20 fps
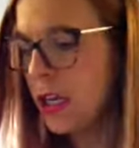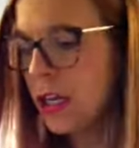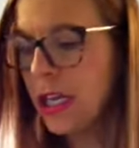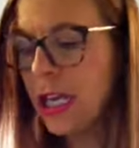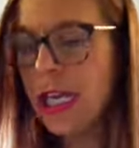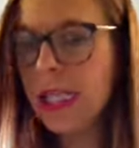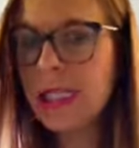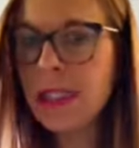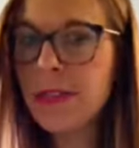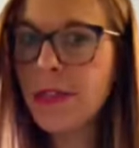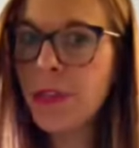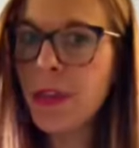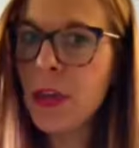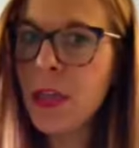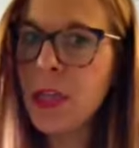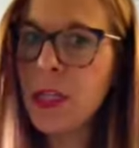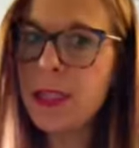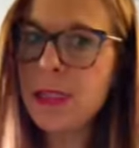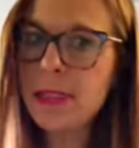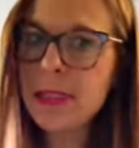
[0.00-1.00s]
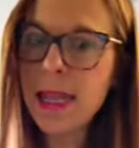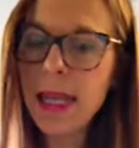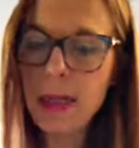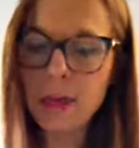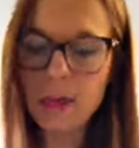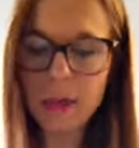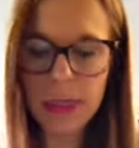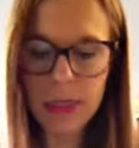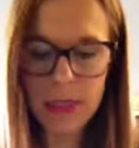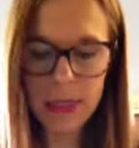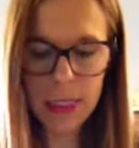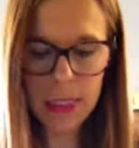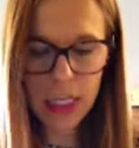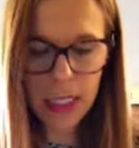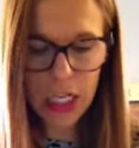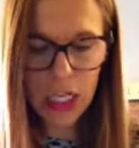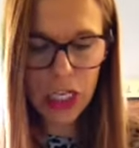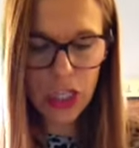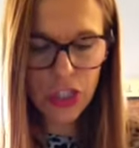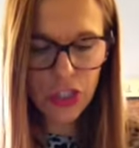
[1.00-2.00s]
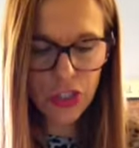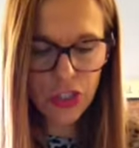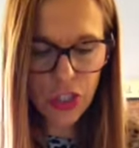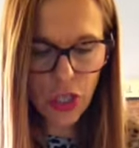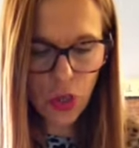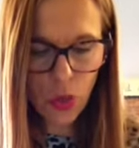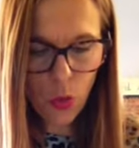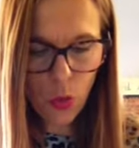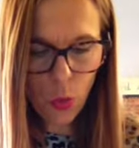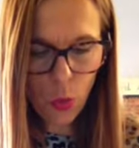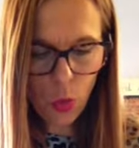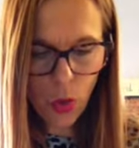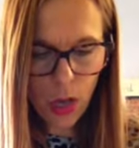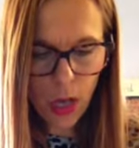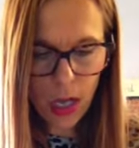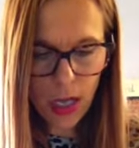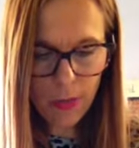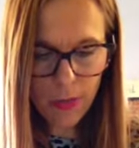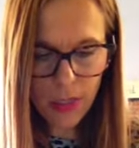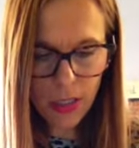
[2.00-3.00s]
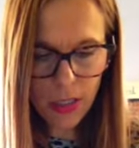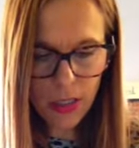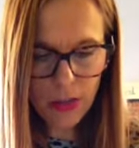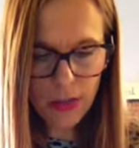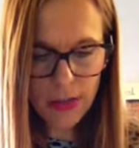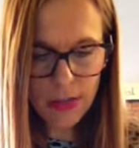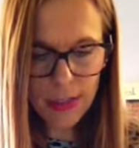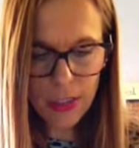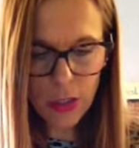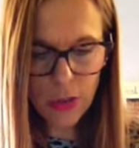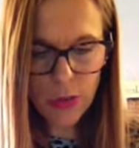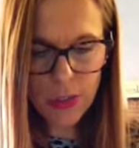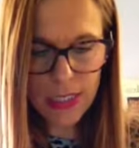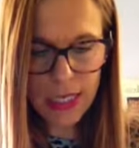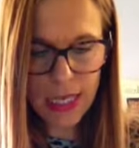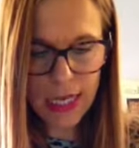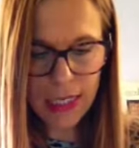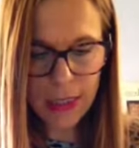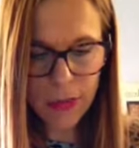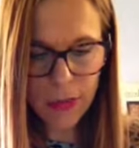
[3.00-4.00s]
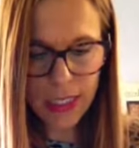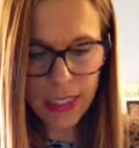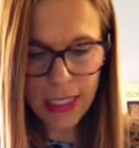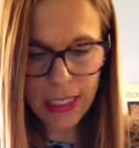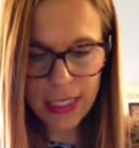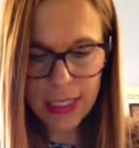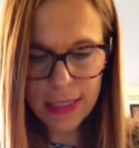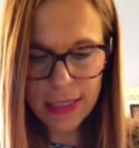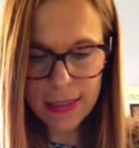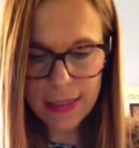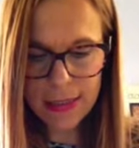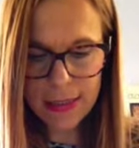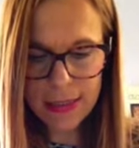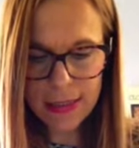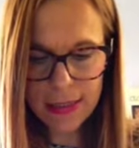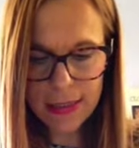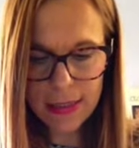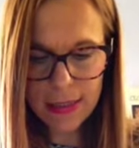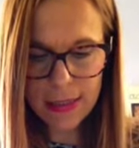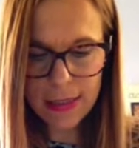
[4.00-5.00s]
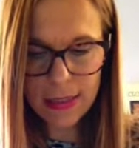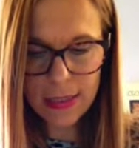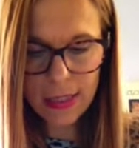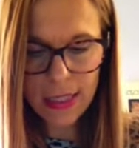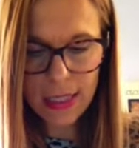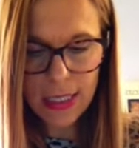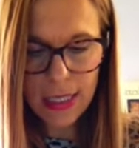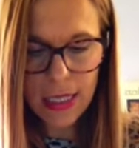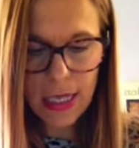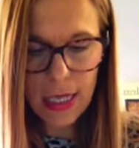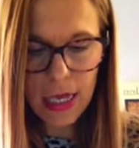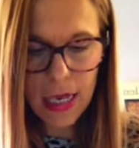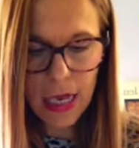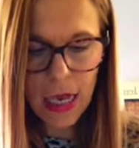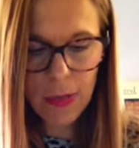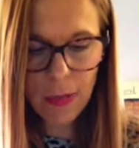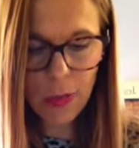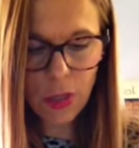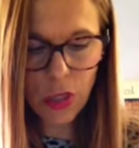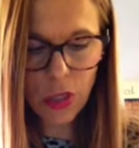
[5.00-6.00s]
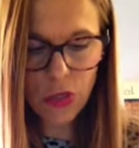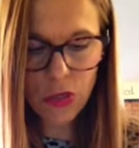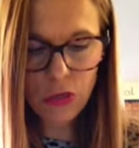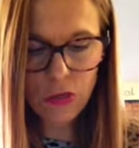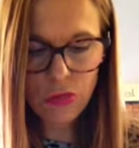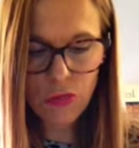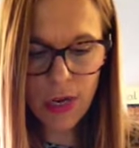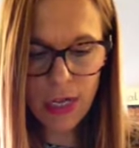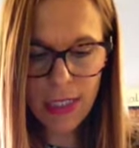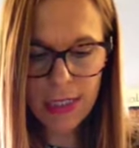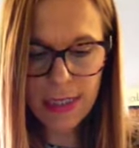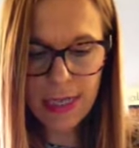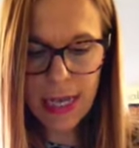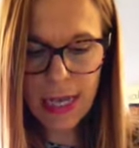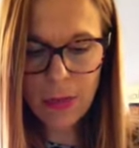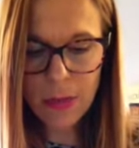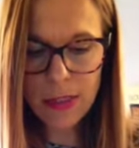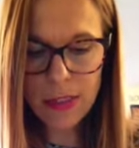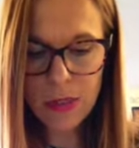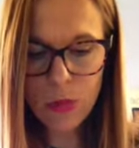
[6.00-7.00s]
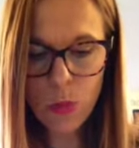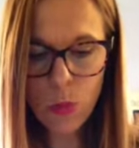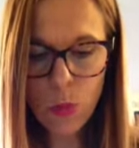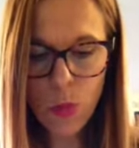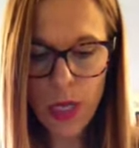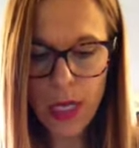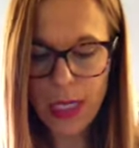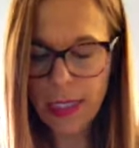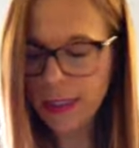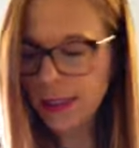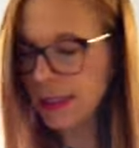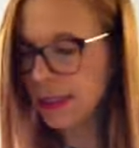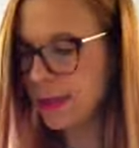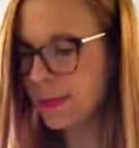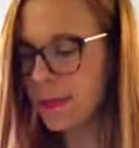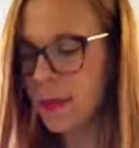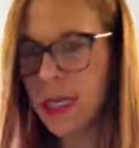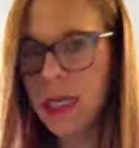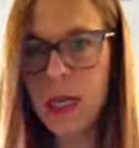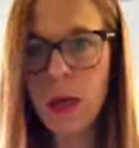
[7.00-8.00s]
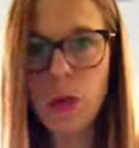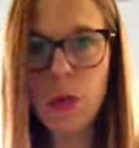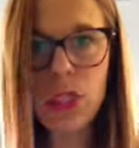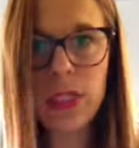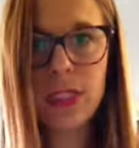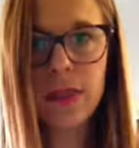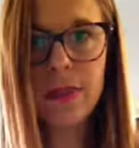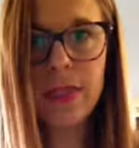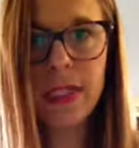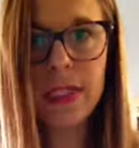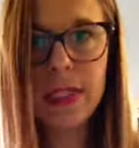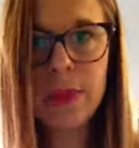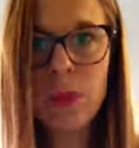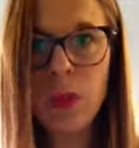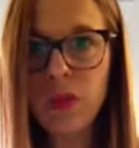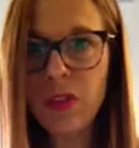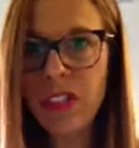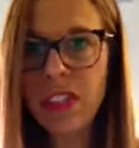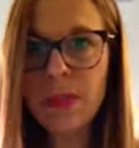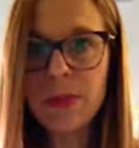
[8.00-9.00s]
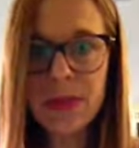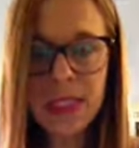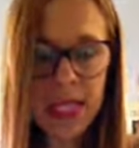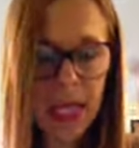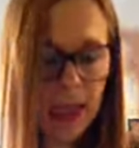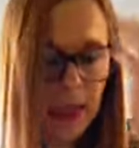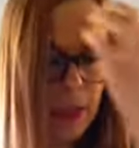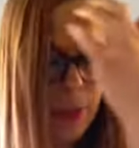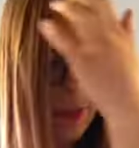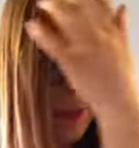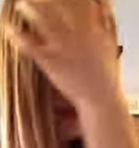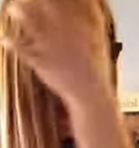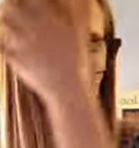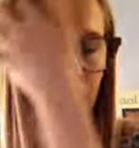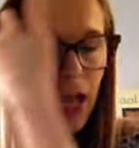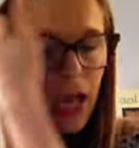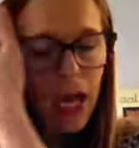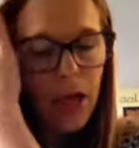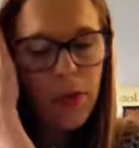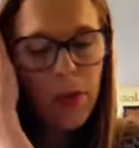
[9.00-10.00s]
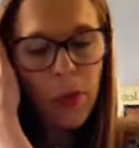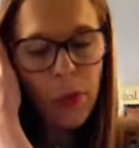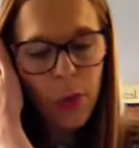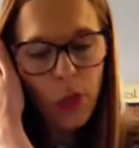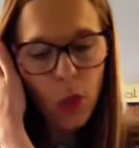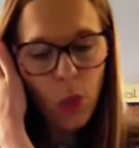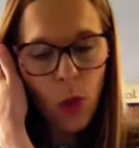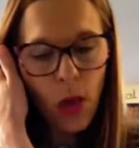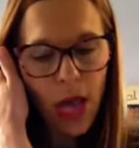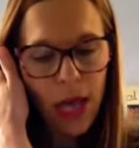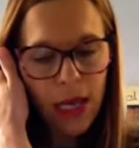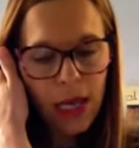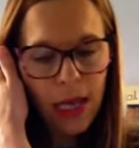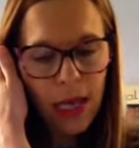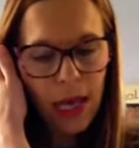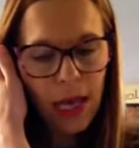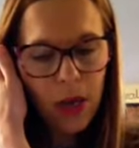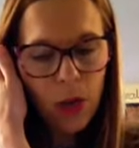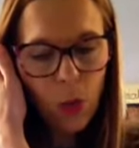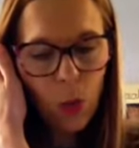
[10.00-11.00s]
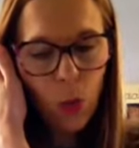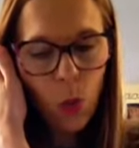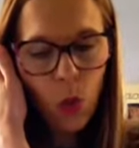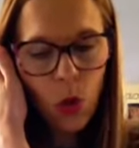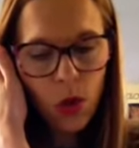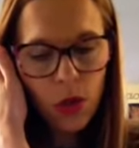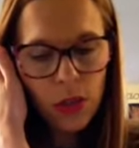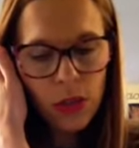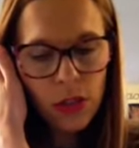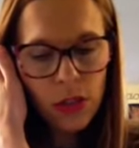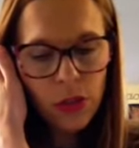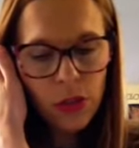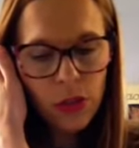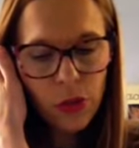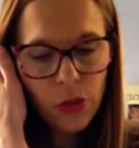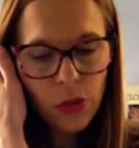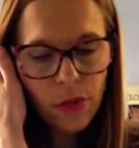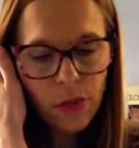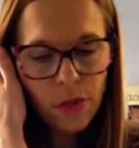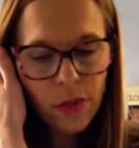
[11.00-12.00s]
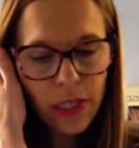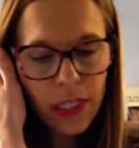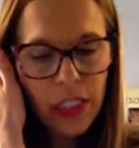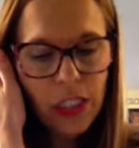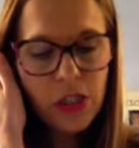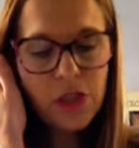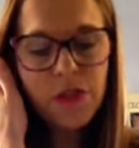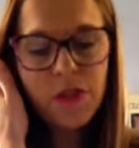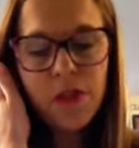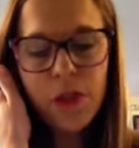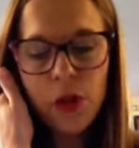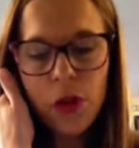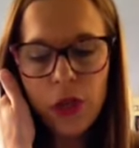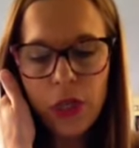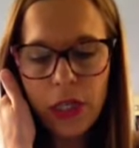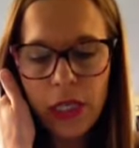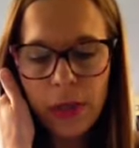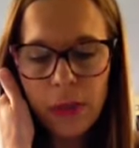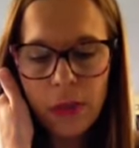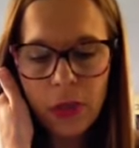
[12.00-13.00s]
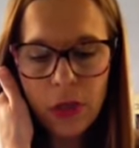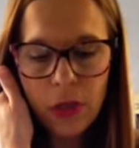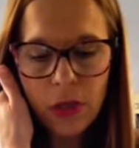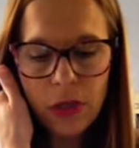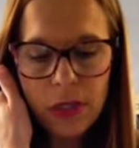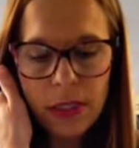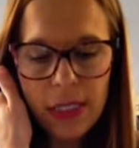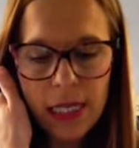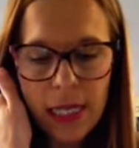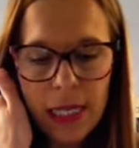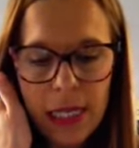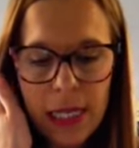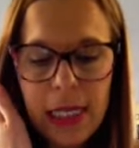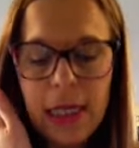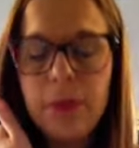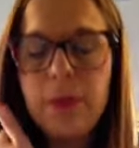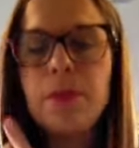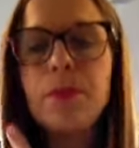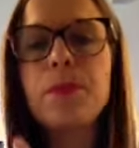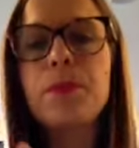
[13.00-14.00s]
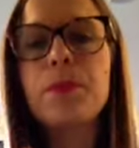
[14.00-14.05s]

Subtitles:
Okay, so for another sound. So what I'm going to do now is I'm going to write out some words and I want you to read them. We'll read them together. And then we're going to work out what do each phoneme contain.